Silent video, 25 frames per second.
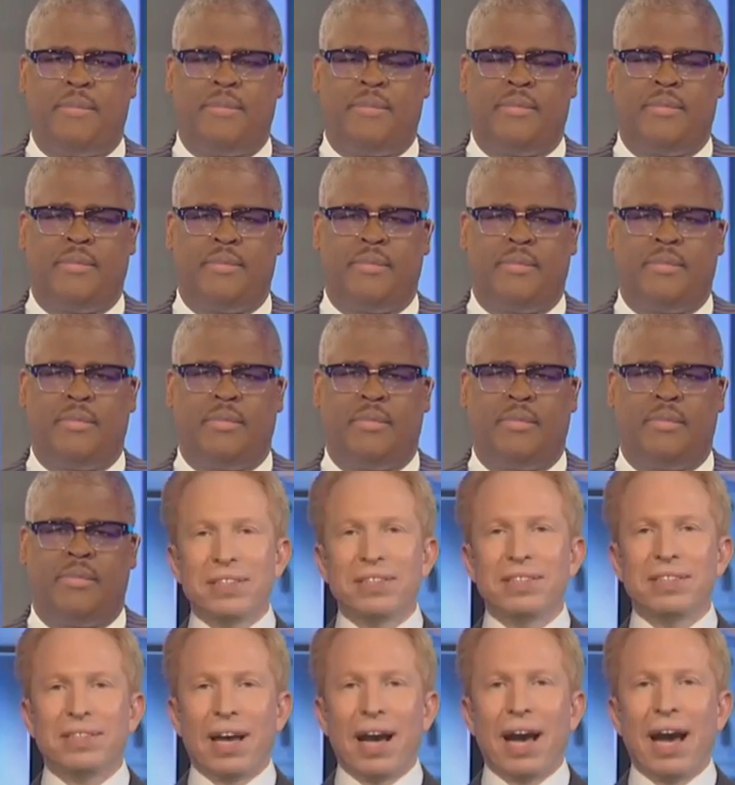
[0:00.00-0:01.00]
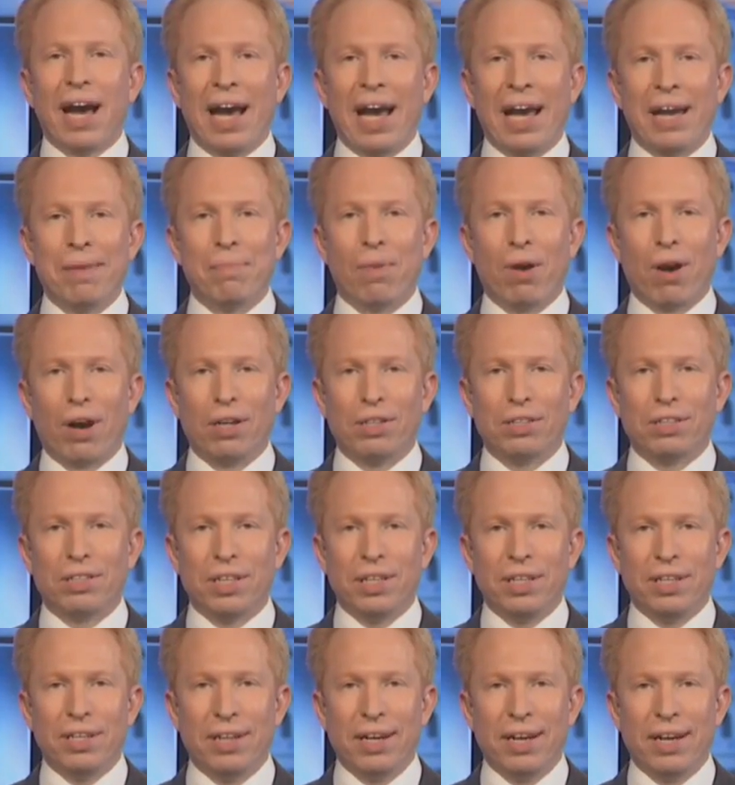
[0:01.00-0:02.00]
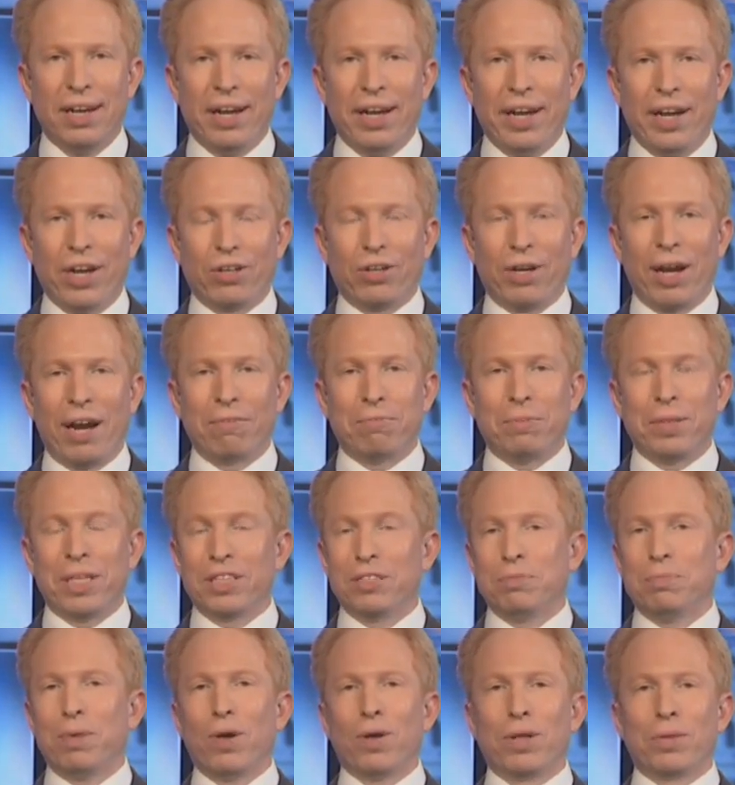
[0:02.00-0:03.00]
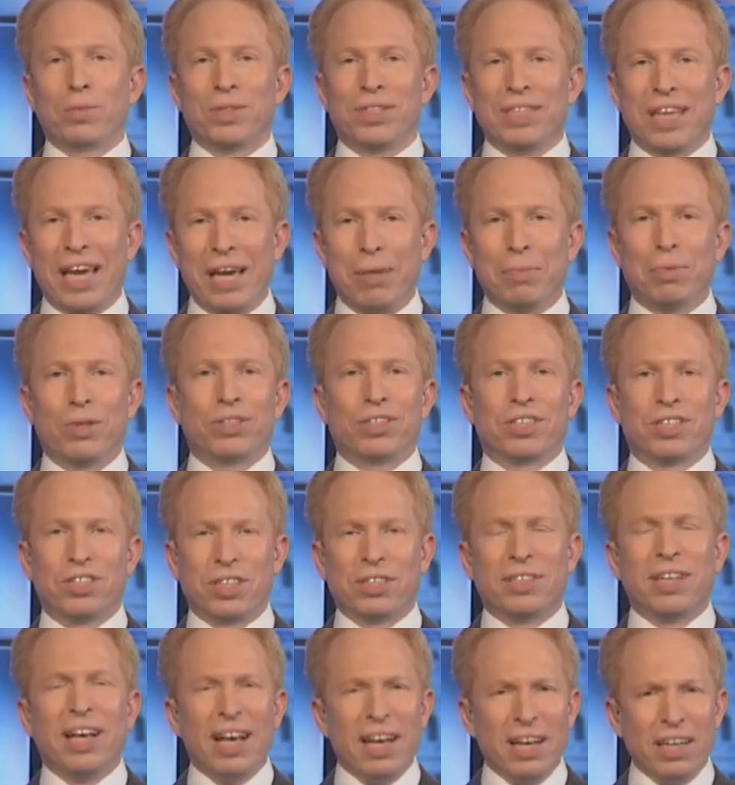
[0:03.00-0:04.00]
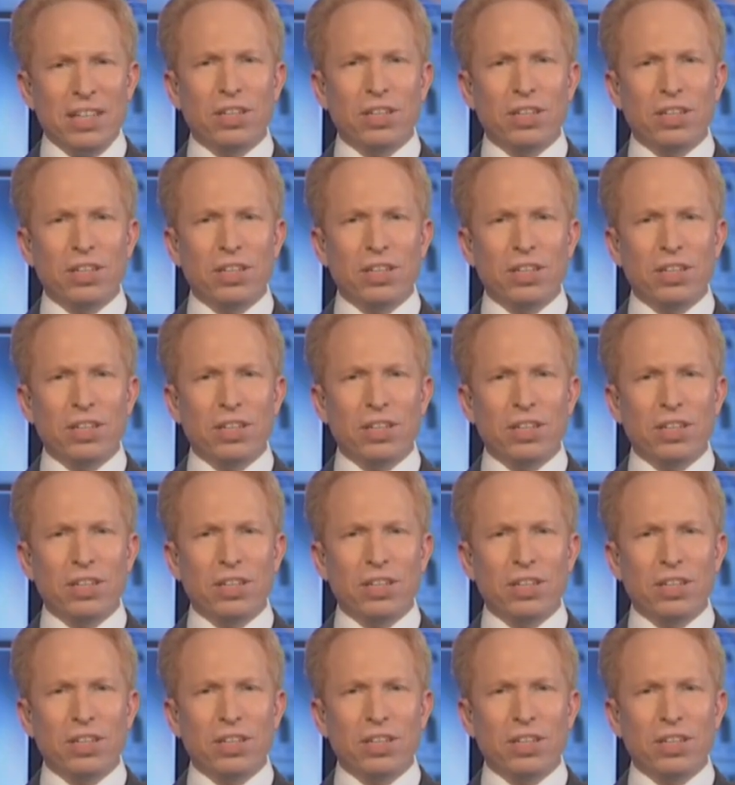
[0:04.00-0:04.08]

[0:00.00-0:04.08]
Yeah, and you're right. This is a high-margin aircraft because Boeing was able to just